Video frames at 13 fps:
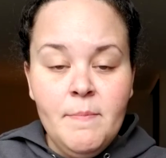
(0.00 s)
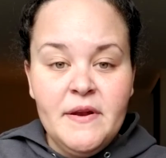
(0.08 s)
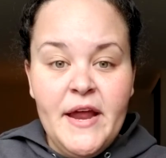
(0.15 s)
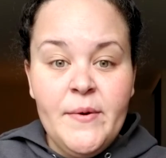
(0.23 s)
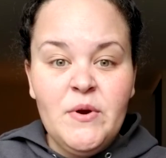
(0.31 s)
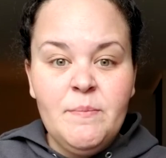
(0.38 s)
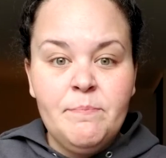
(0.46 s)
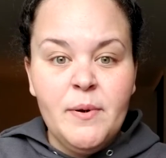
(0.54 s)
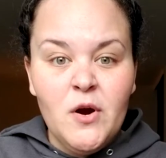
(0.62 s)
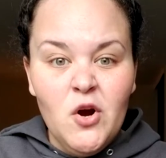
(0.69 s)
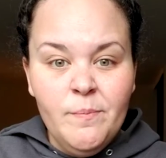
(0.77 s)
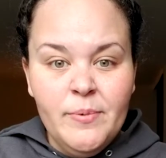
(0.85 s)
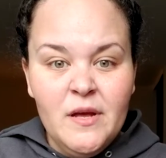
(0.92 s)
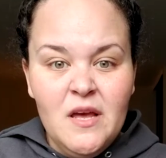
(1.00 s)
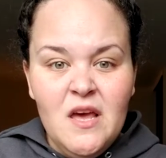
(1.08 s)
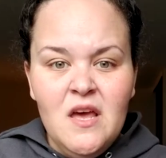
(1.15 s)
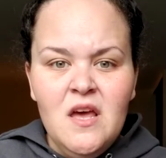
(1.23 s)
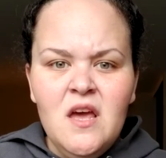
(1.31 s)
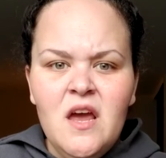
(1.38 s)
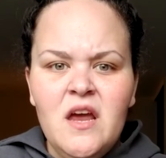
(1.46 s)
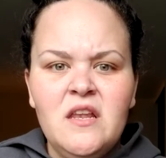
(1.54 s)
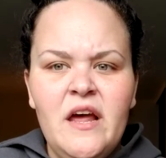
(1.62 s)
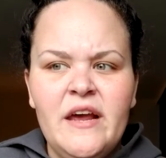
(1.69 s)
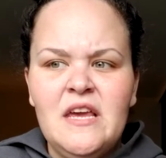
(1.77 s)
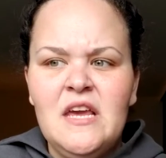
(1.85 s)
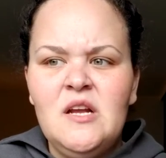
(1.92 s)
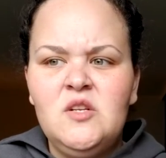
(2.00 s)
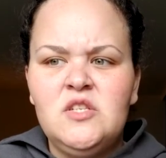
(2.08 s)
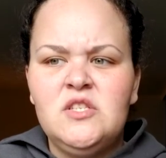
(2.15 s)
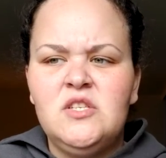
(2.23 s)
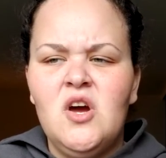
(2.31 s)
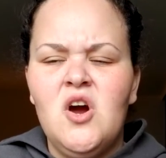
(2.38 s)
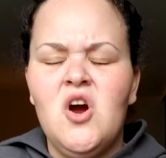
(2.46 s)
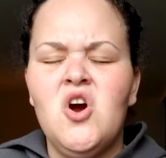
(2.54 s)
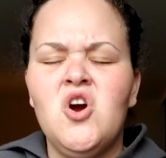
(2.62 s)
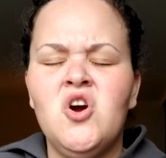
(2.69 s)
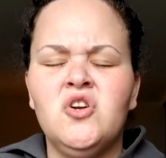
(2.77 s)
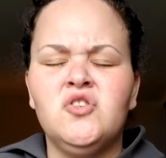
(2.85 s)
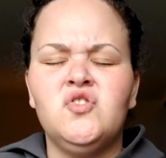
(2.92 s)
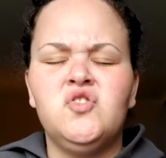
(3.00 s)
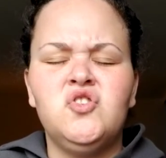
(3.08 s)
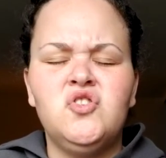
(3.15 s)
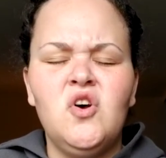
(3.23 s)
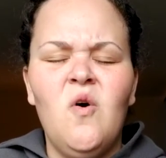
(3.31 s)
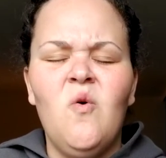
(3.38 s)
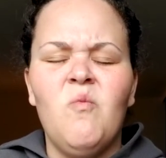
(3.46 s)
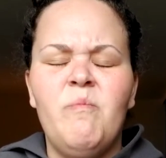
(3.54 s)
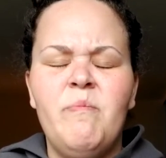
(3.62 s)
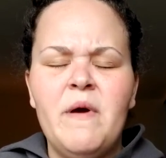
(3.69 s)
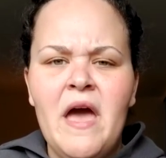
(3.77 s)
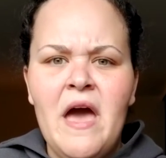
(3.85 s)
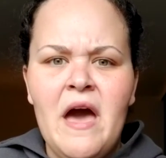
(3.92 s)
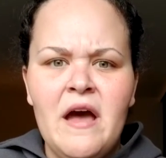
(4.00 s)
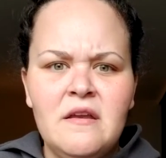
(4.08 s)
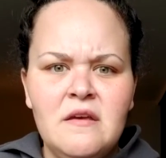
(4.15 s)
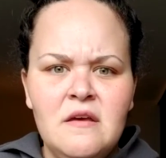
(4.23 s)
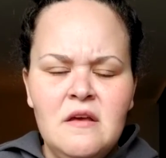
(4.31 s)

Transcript: and I would burp, and like it just hurt so bad.